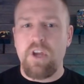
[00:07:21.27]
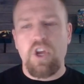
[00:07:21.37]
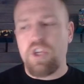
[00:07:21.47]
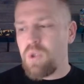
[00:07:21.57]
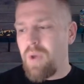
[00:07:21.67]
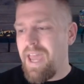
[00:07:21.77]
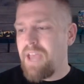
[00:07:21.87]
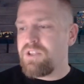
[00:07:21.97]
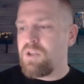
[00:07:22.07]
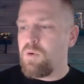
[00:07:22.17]
So
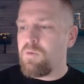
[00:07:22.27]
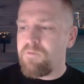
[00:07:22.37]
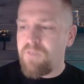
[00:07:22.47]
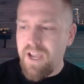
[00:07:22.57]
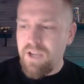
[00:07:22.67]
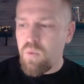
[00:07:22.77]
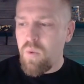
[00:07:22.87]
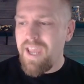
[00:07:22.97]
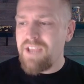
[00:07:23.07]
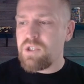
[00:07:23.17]
as you find
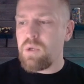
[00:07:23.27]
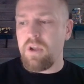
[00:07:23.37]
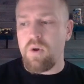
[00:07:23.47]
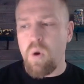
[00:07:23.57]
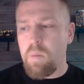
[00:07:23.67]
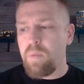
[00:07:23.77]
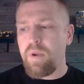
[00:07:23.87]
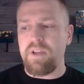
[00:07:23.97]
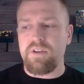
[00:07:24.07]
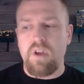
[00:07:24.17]
ways to incorporate